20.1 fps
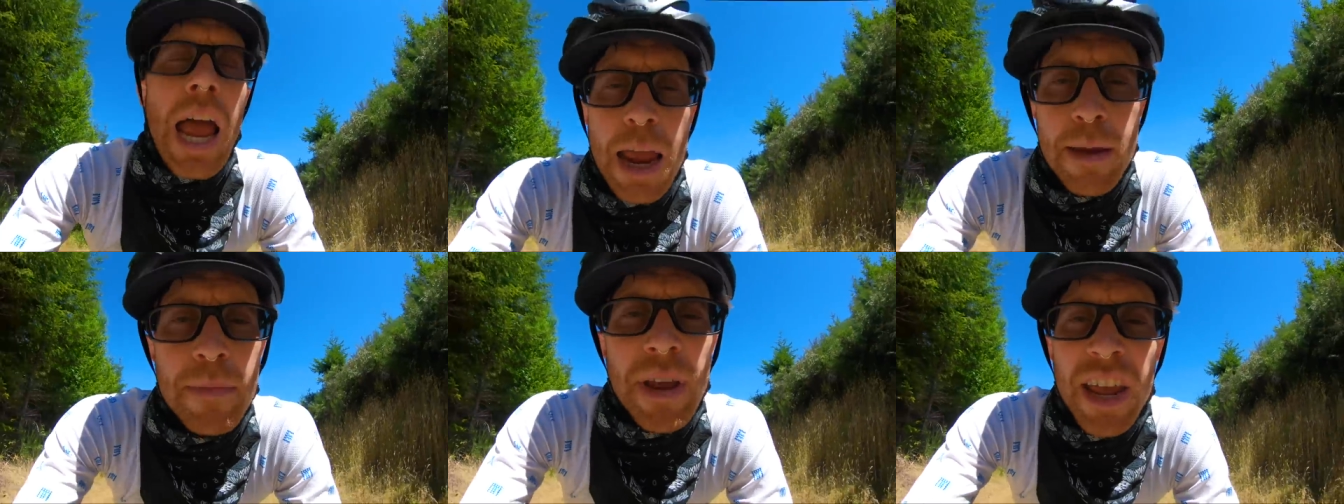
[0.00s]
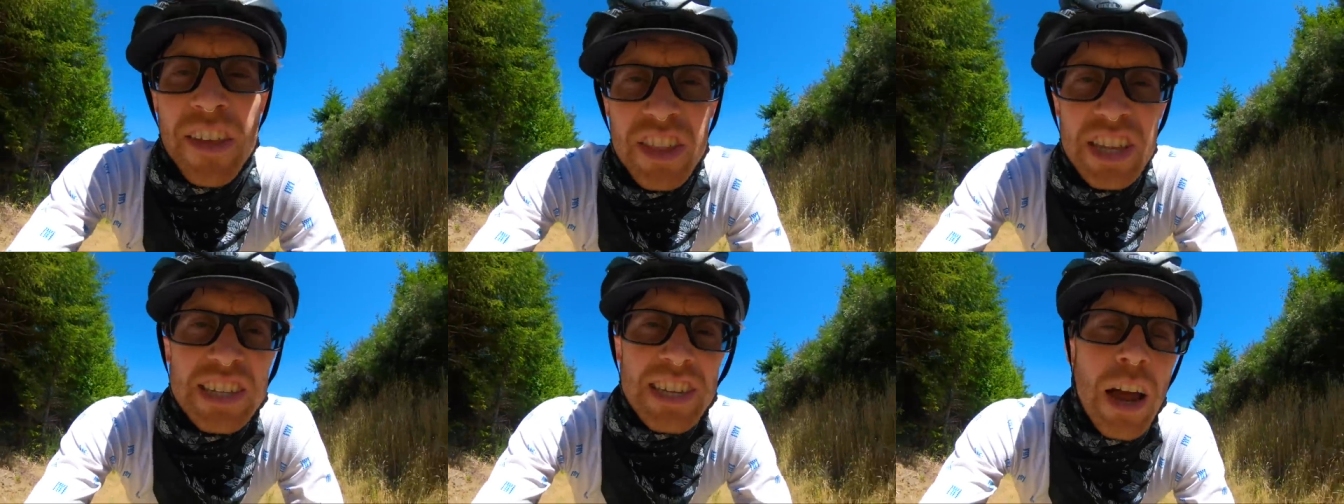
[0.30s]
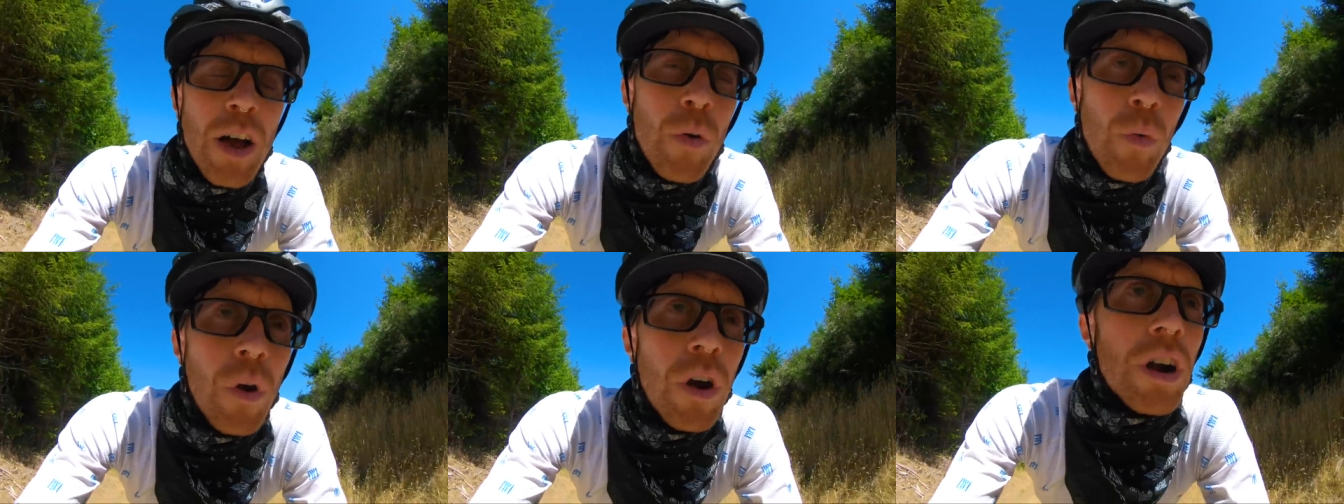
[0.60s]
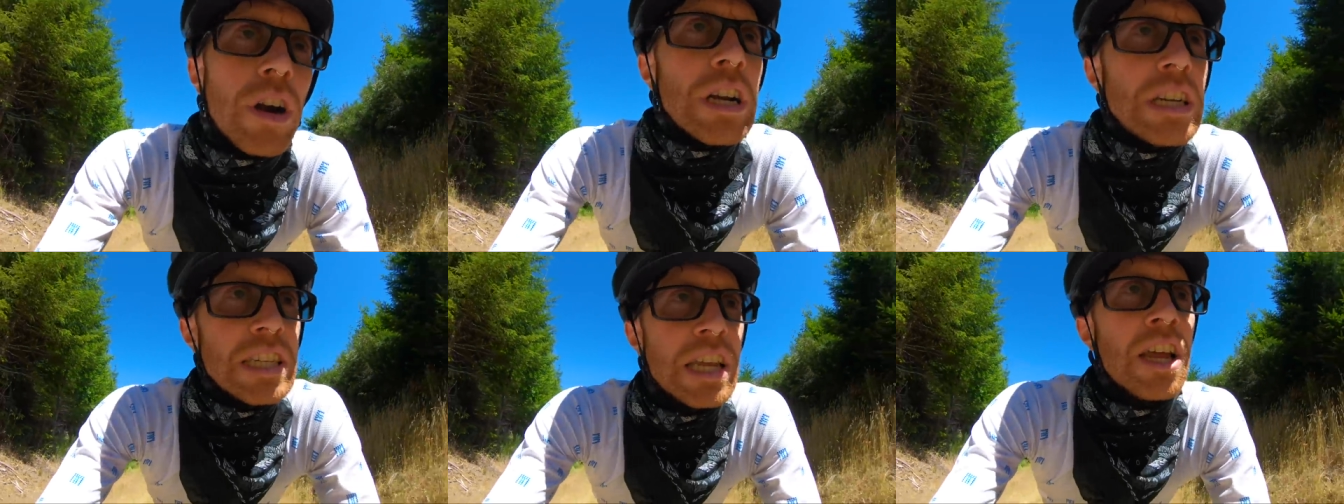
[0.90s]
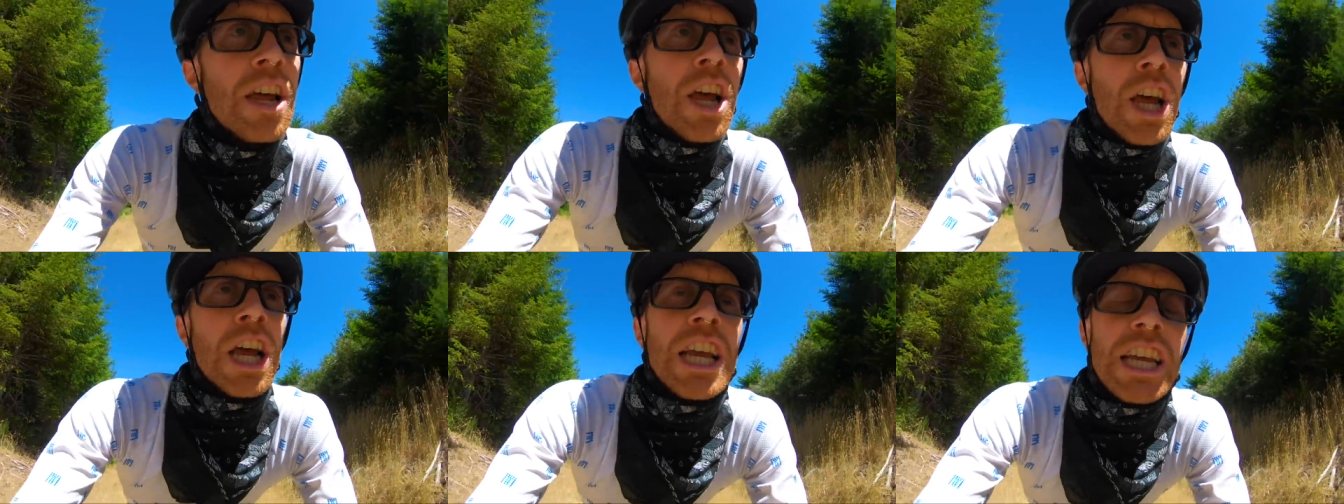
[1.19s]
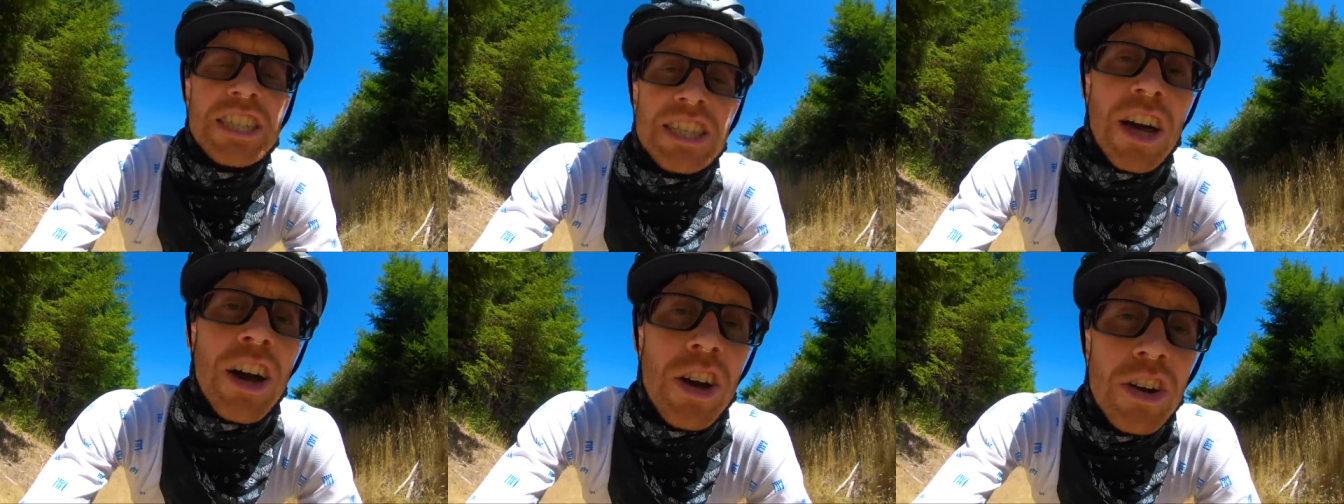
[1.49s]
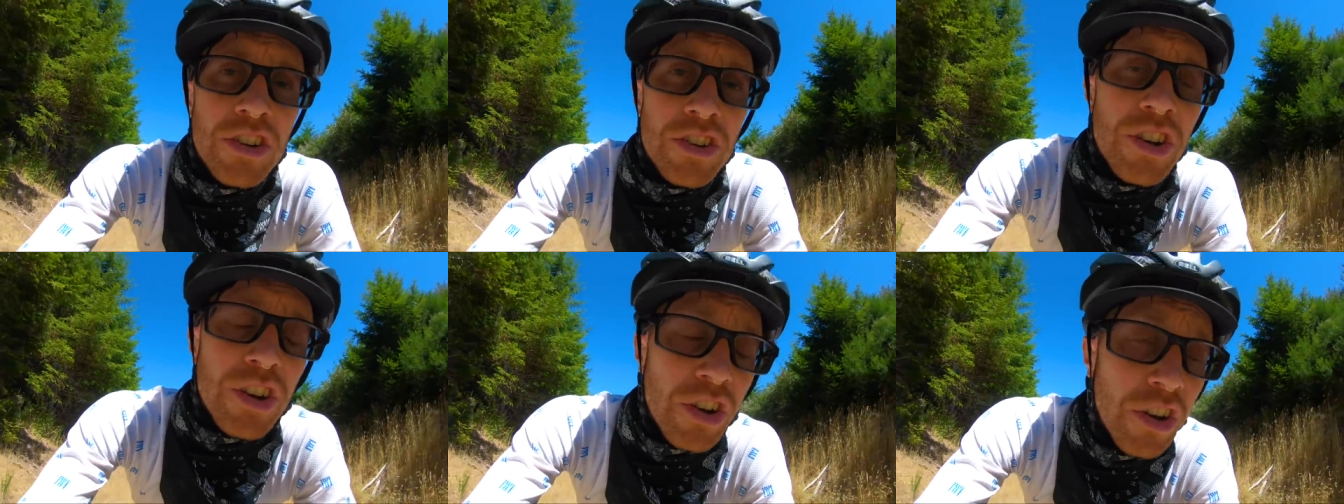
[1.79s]
Hey man, this is how it works. It's a
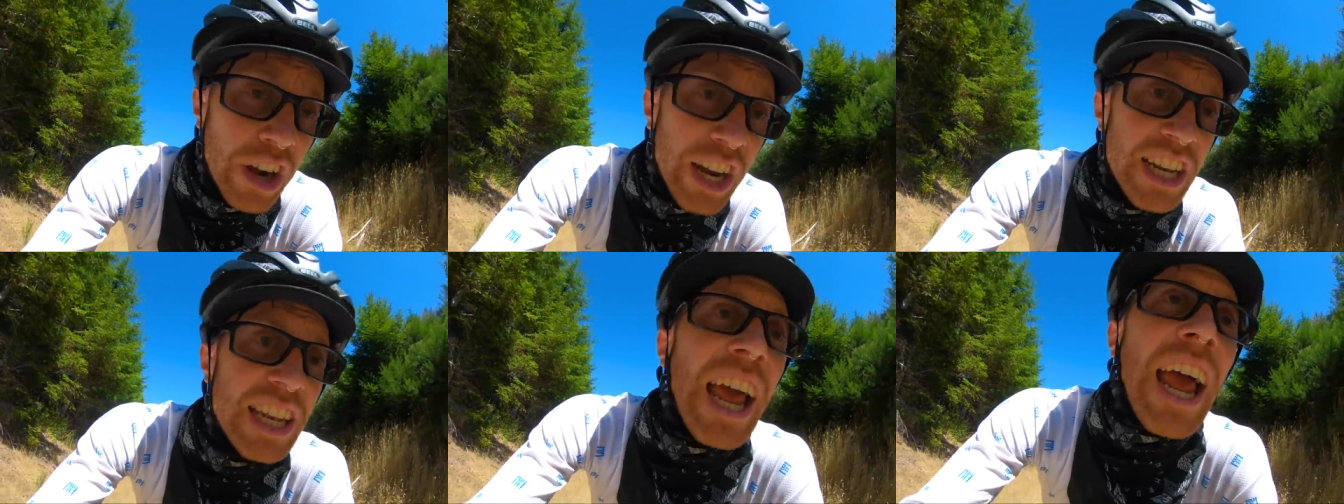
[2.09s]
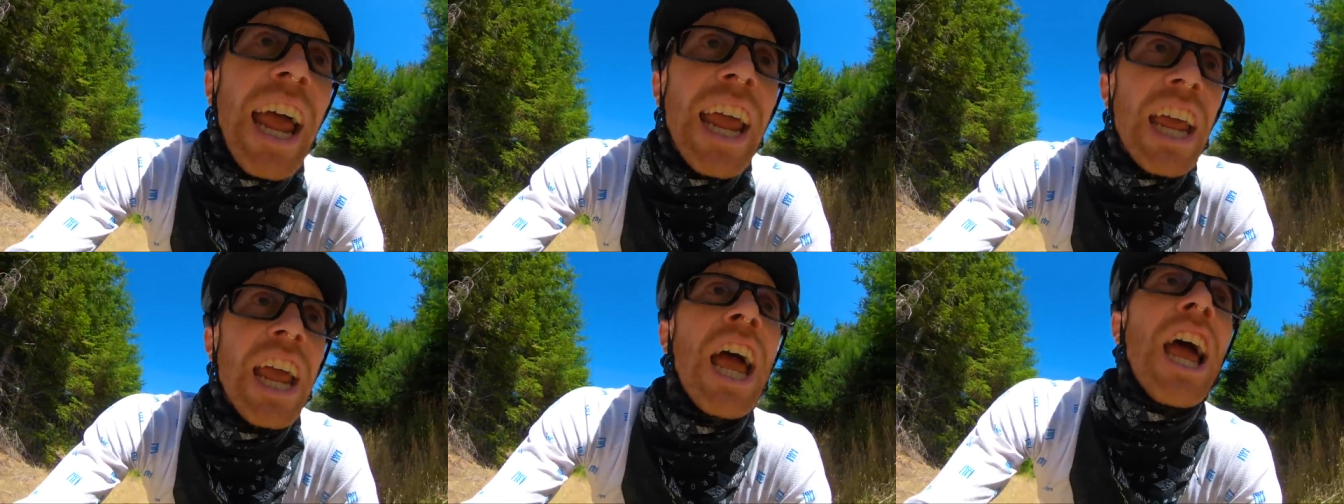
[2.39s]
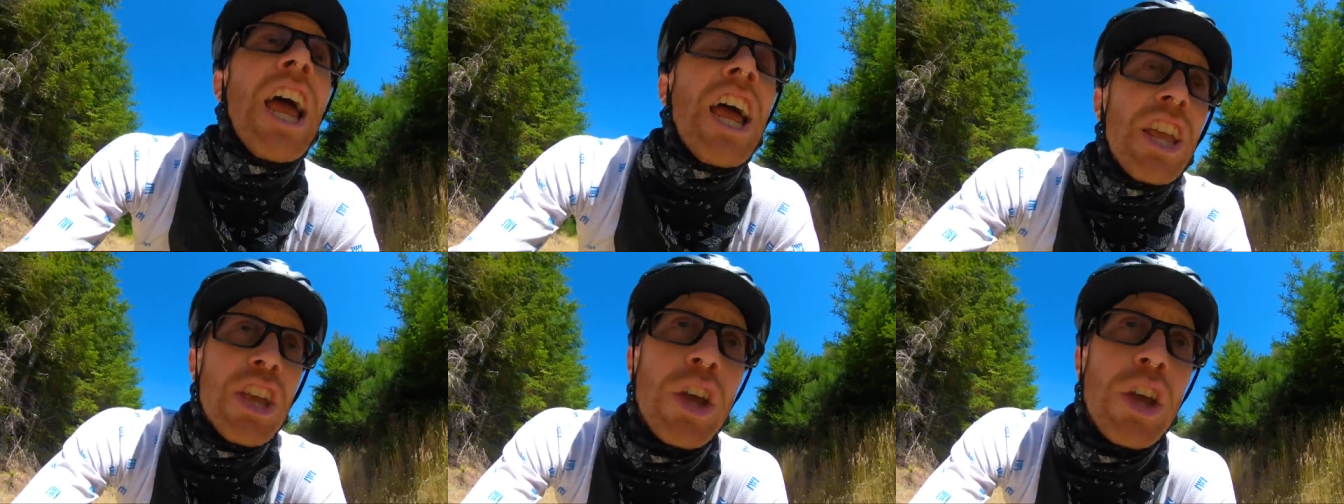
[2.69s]
100-degree day.